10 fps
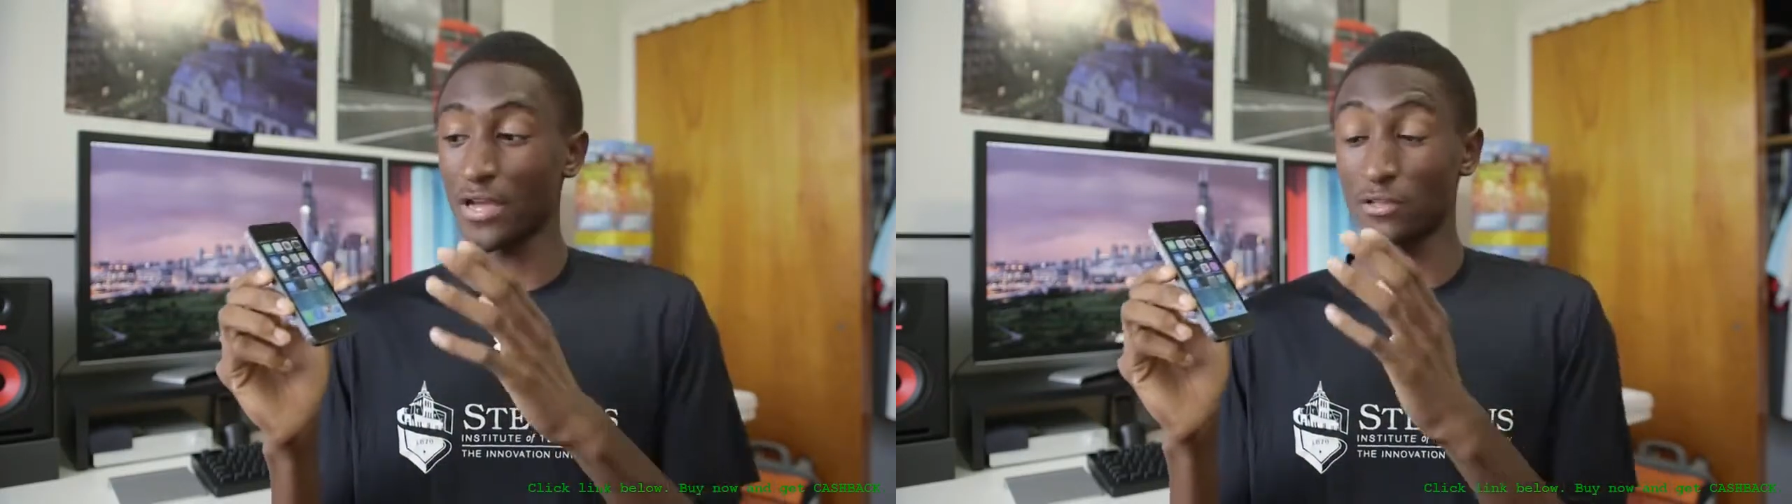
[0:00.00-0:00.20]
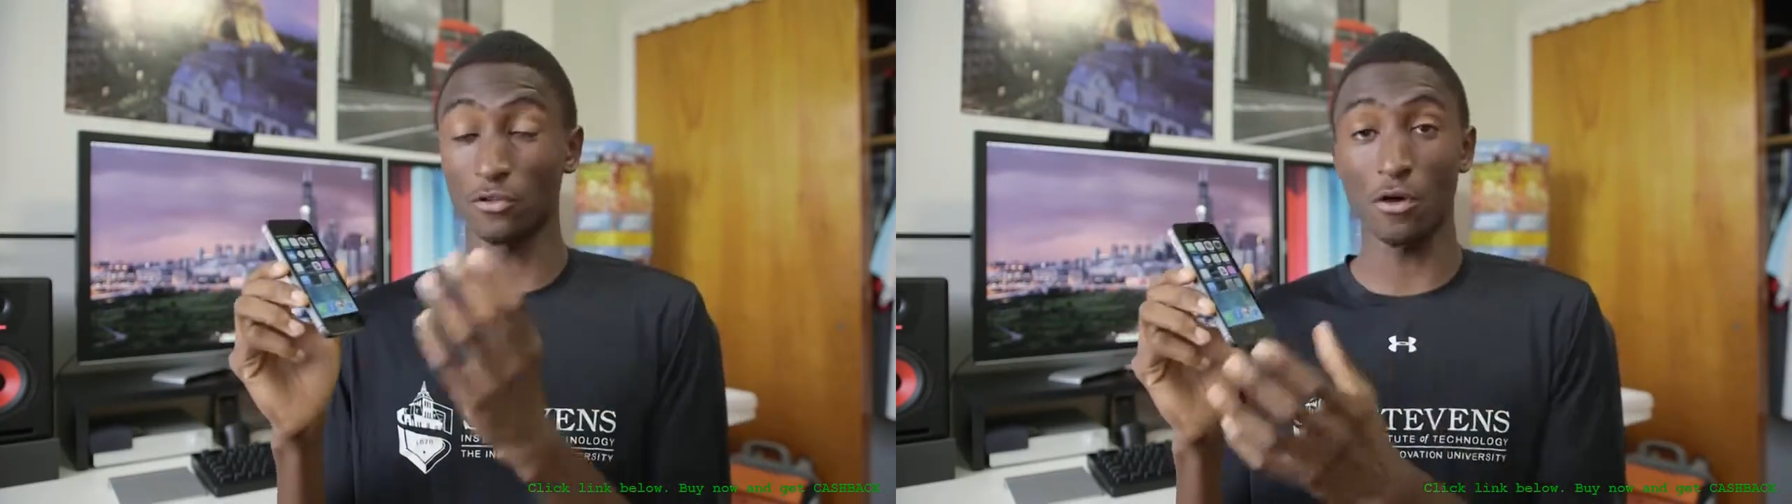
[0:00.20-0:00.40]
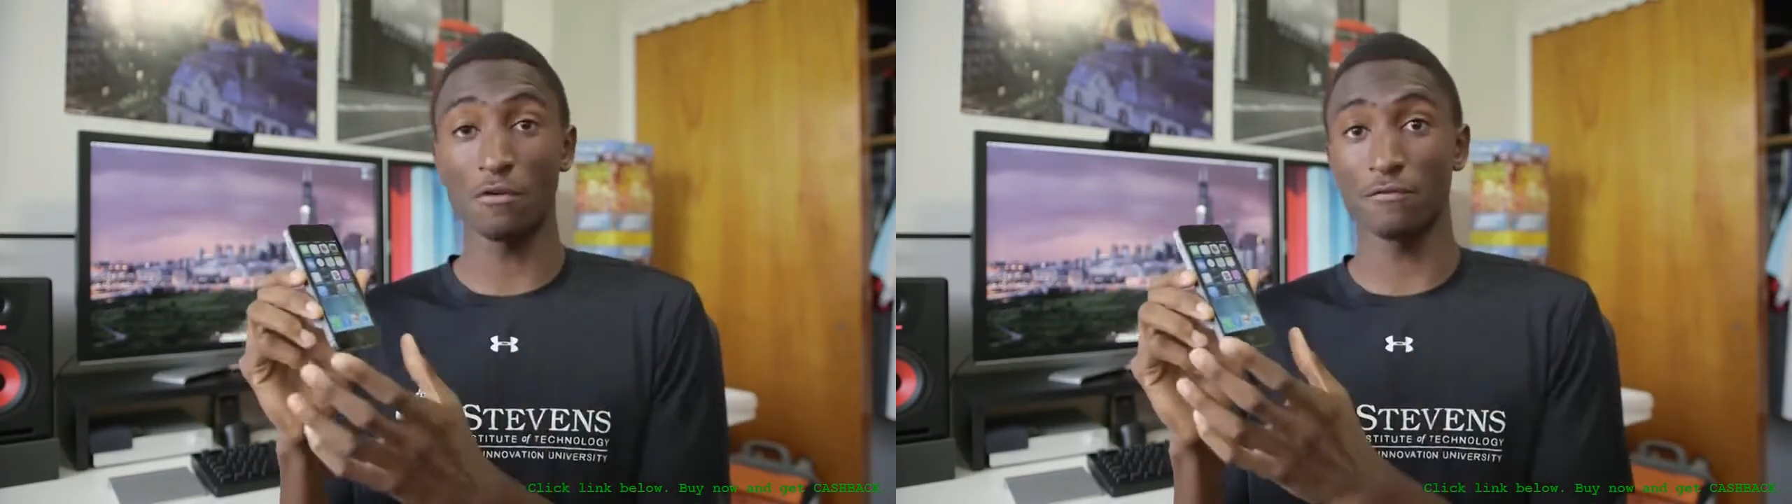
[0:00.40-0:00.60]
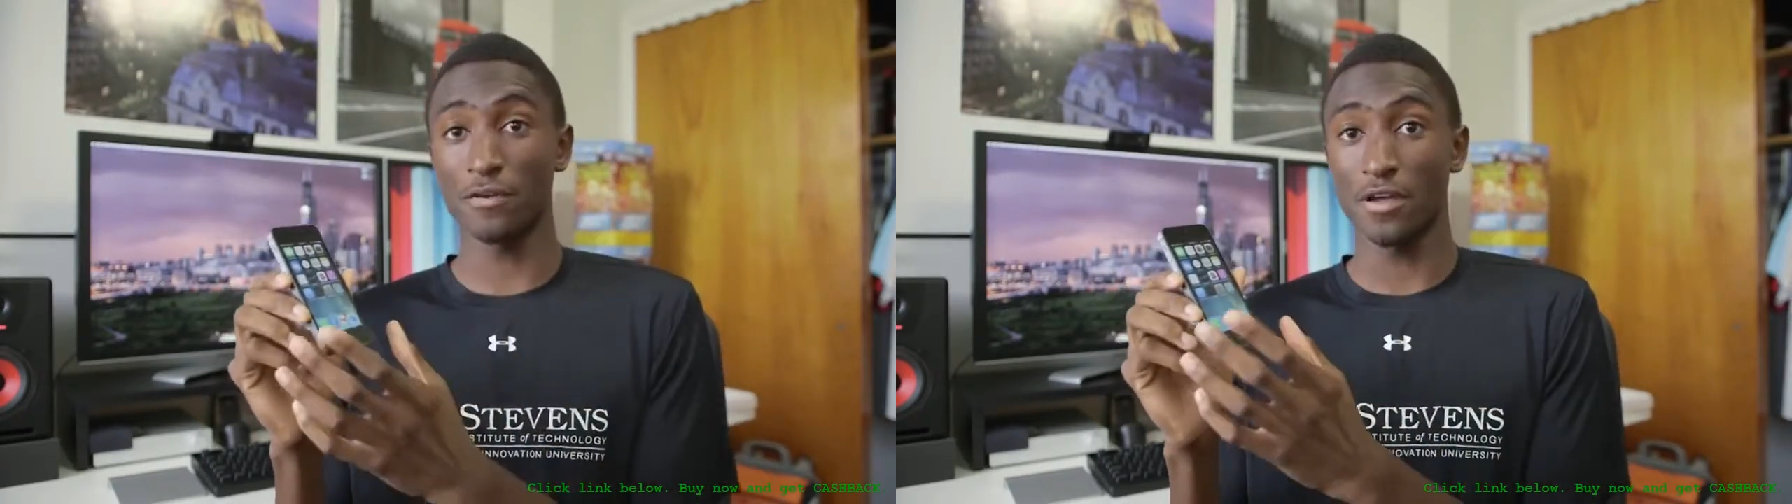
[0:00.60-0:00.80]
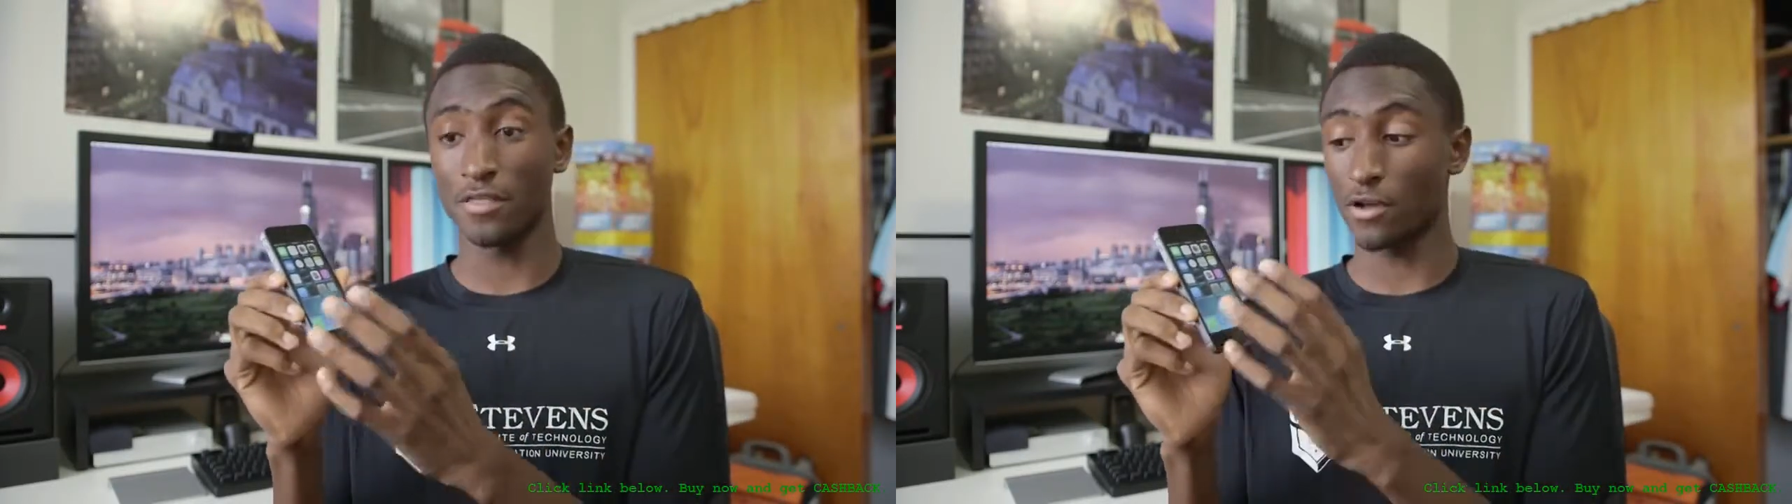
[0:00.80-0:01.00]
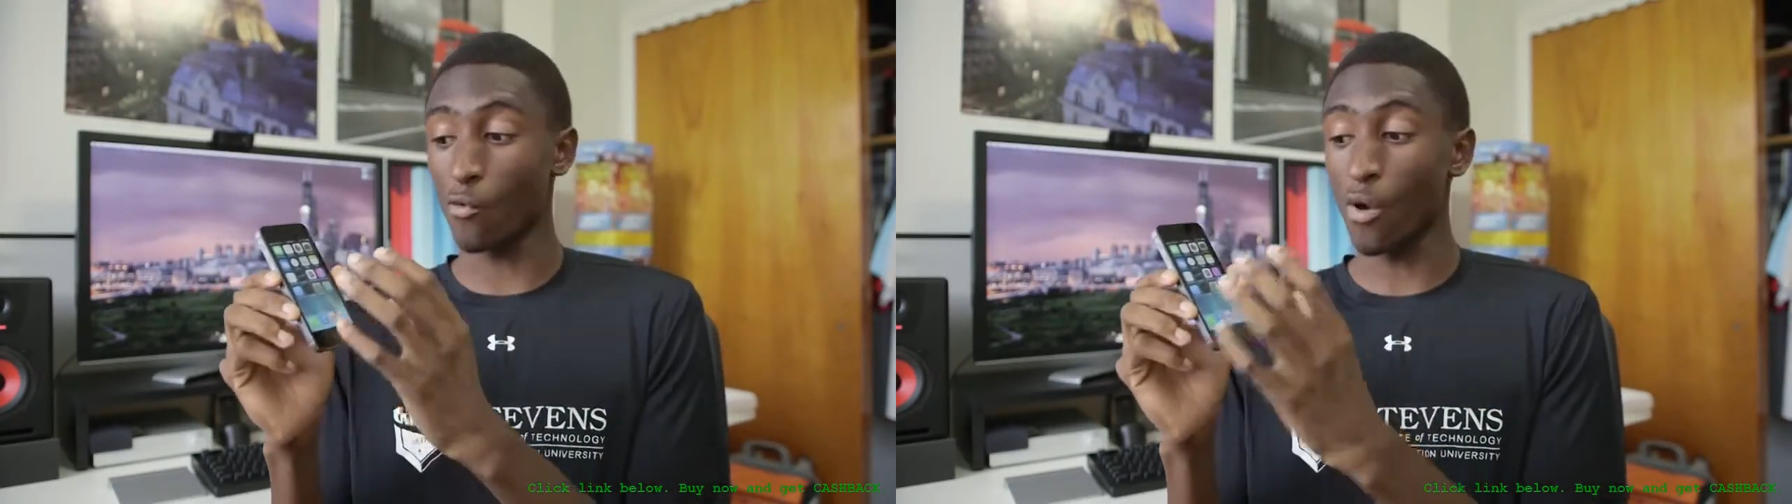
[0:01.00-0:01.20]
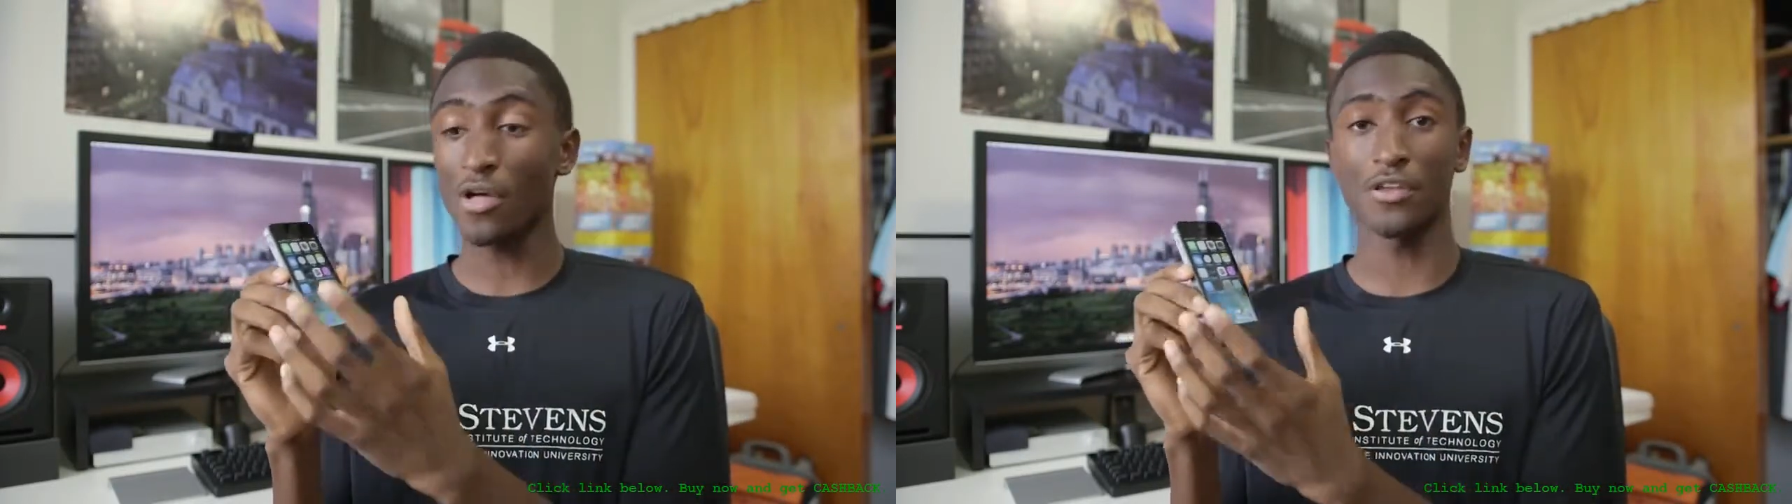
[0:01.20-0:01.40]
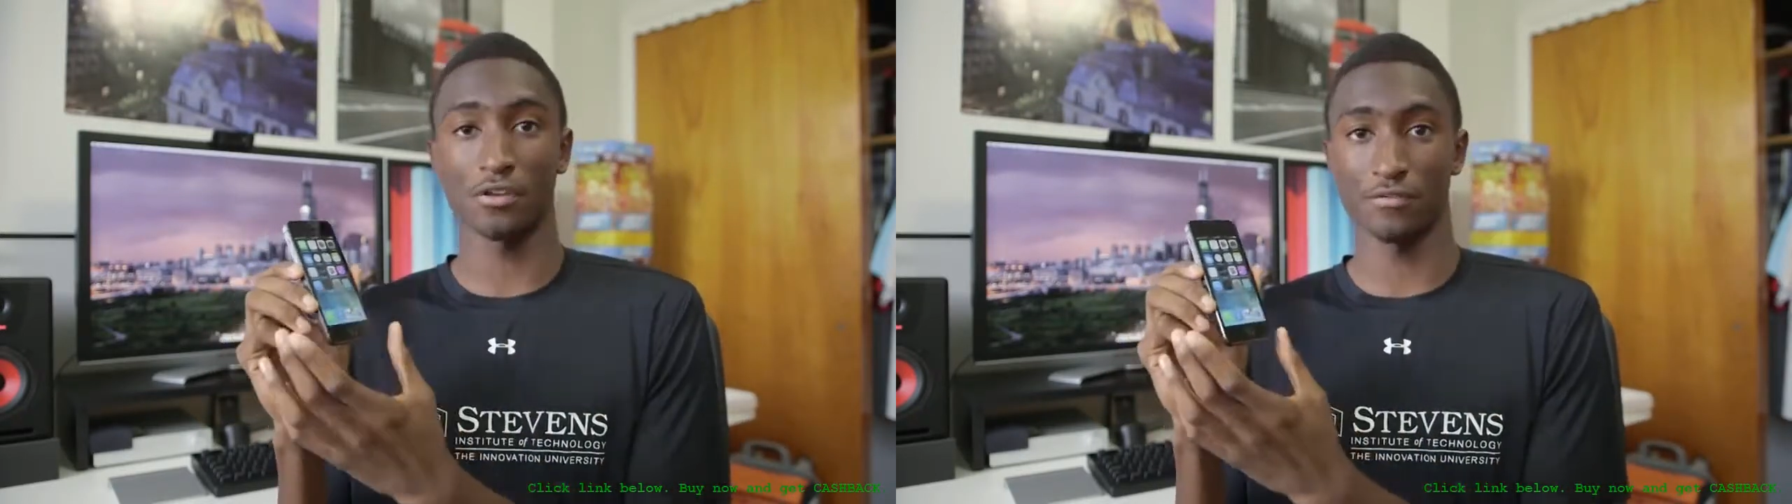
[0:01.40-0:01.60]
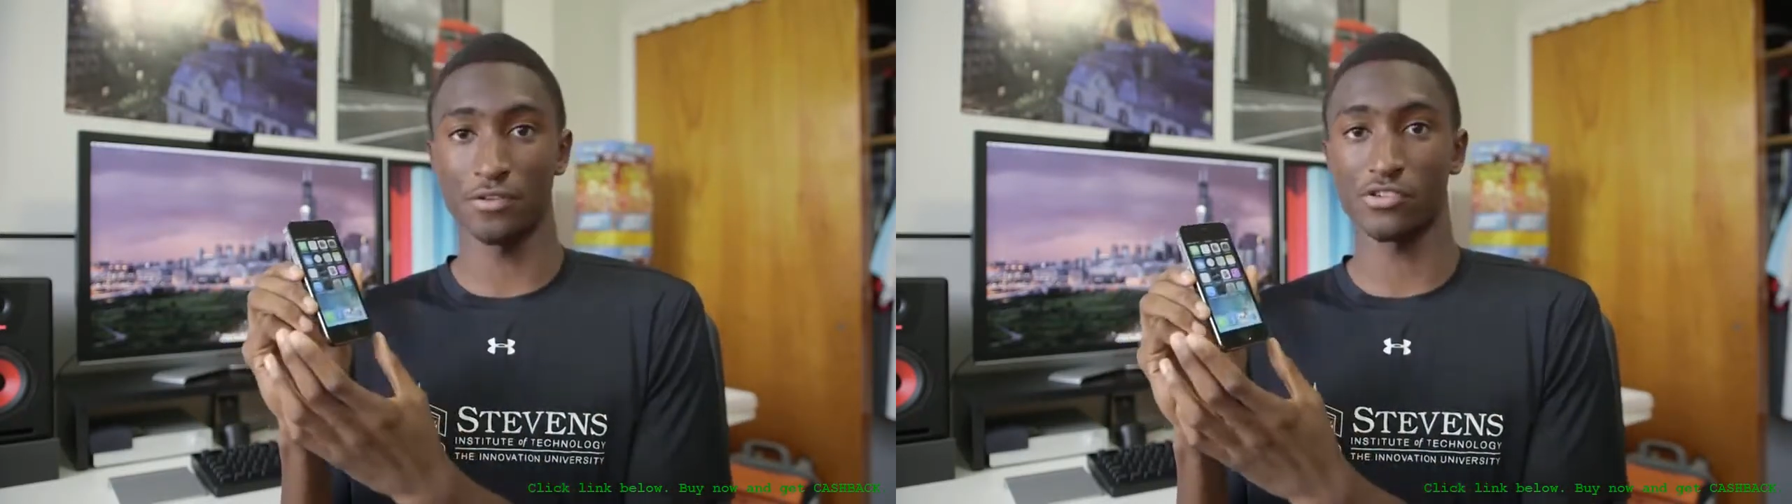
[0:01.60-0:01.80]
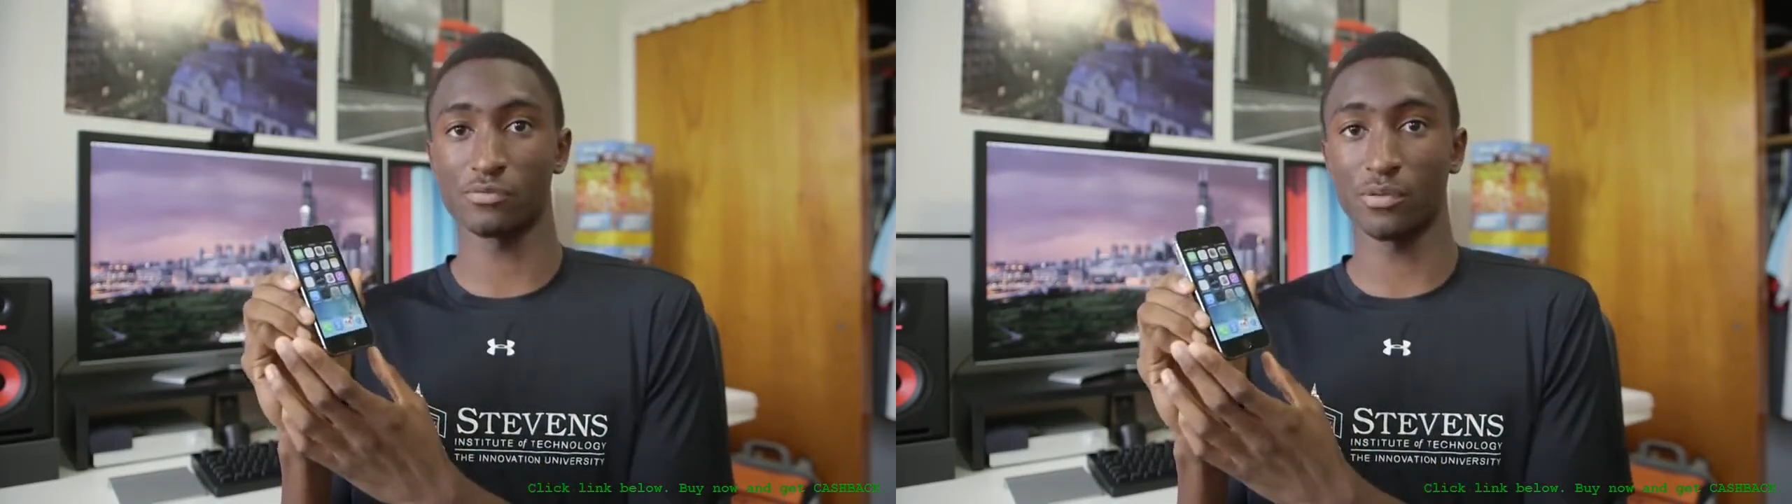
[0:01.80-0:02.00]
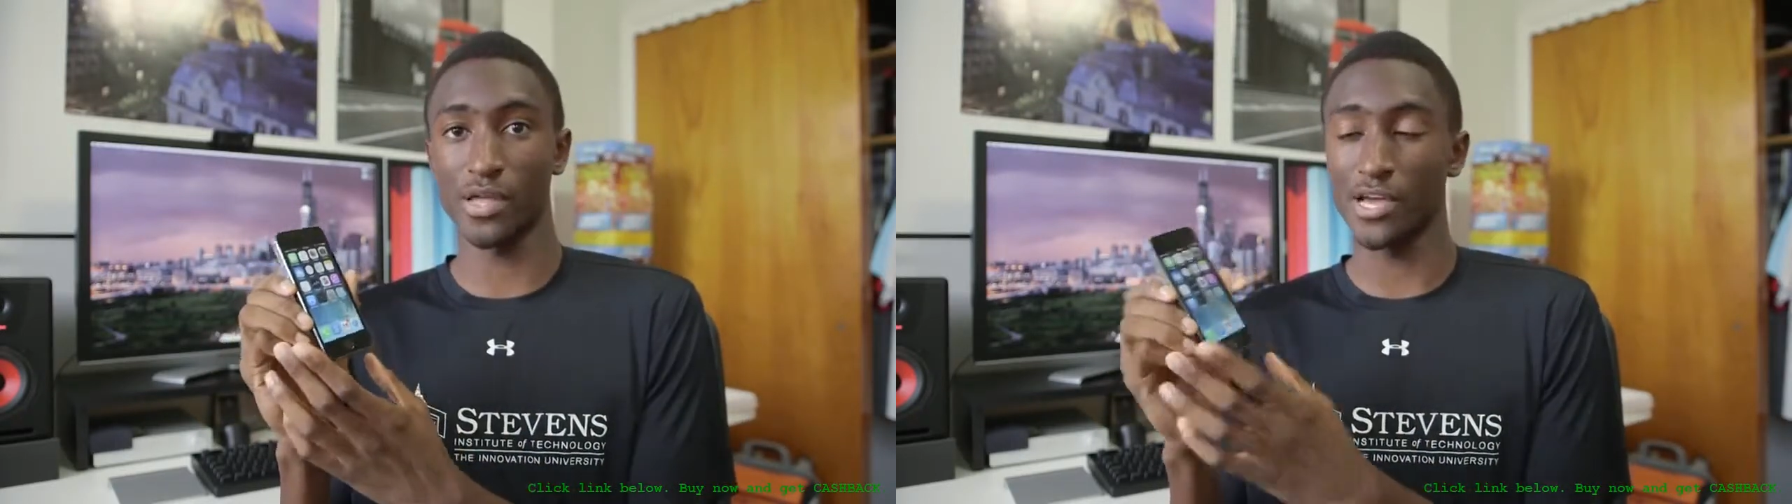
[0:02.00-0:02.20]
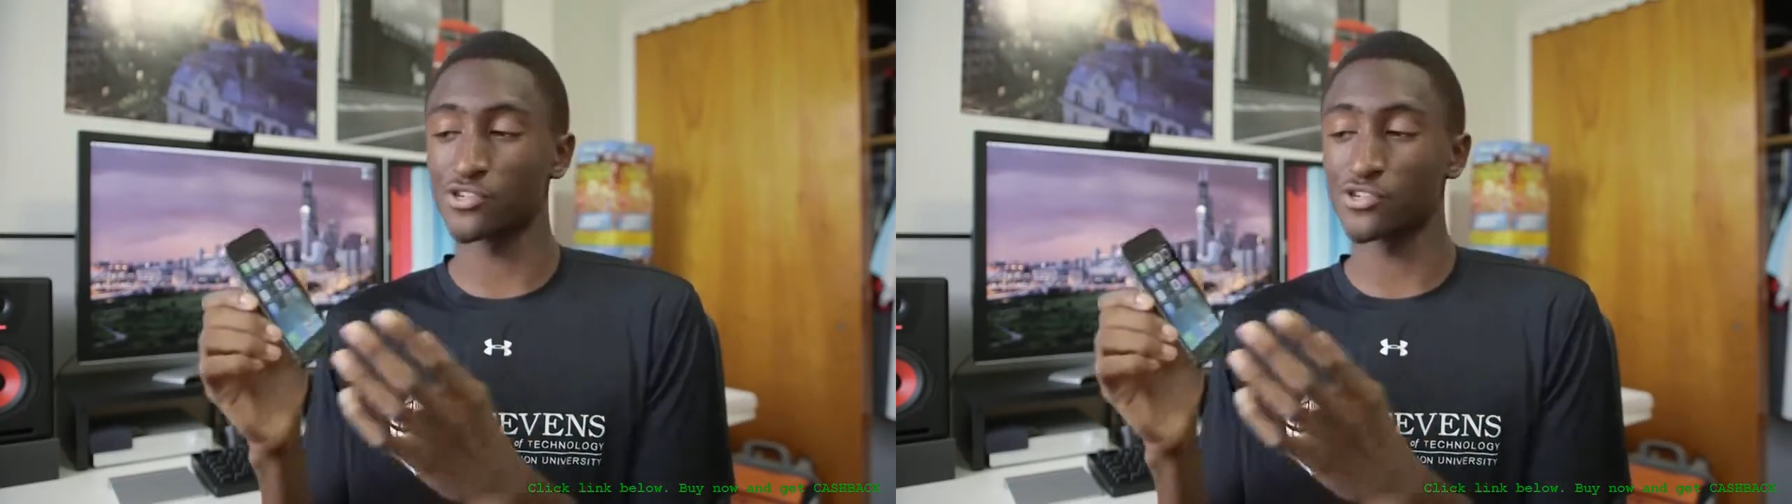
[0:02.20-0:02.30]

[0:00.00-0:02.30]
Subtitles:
I love the quality of the display,